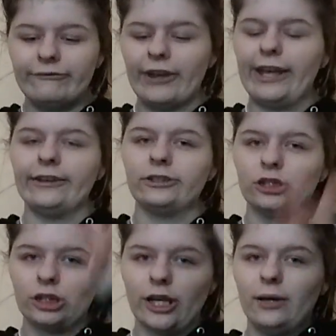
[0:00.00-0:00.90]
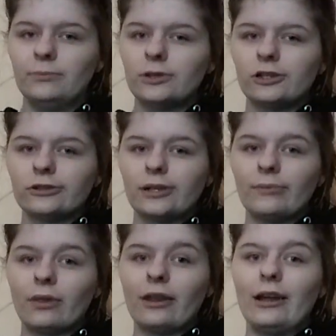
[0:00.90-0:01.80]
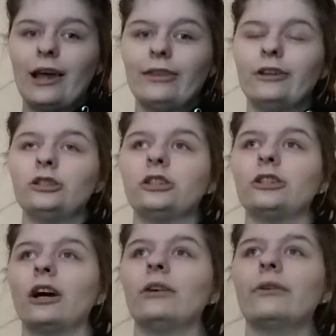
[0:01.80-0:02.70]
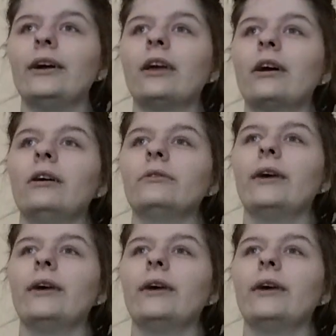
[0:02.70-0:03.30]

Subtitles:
fake gem or something, and then she got, like, a,